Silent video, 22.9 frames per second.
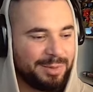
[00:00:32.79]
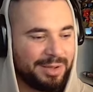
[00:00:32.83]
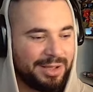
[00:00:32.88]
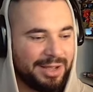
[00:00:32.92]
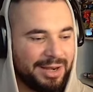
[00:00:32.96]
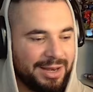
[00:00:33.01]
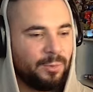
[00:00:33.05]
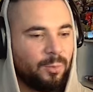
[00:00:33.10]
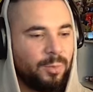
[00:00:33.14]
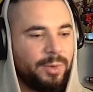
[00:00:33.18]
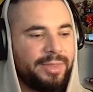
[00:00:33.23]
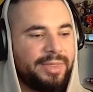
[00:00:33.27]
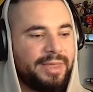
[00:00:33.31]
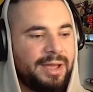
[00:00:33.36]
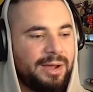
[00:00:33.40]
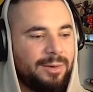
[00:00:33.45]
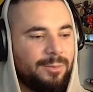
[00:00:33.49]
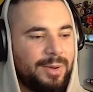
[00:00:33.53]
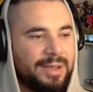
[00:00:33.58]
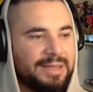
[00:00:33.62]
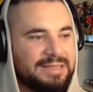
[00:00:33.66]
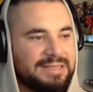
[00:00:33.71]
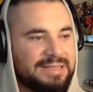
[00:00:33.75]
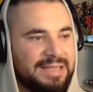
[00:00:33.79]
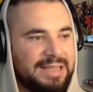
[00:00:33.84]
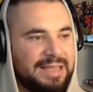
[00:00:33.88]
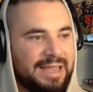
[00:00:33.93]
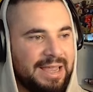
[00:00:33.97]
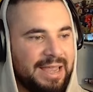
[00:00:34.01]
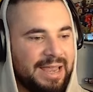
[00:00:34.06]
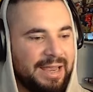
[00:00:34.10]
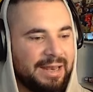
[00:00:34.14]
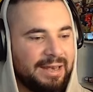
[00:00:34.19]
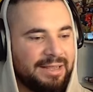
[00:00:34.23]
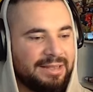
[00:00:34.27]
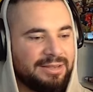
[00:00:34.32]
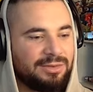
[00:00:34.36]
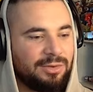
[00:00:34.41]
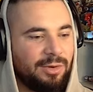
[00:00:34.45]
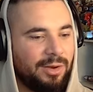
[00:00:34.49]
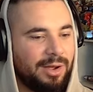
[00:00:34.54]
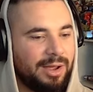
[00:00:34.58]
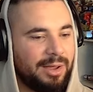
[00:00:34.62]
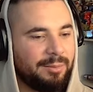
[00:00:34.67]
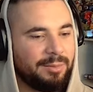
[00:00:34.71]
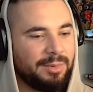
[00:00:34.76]
But without wasting any
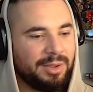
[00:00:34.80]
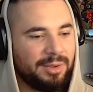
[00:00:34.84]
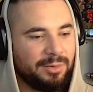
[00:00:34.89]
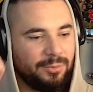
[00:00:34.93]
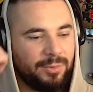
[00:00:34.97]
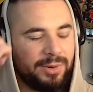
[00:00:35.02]
time,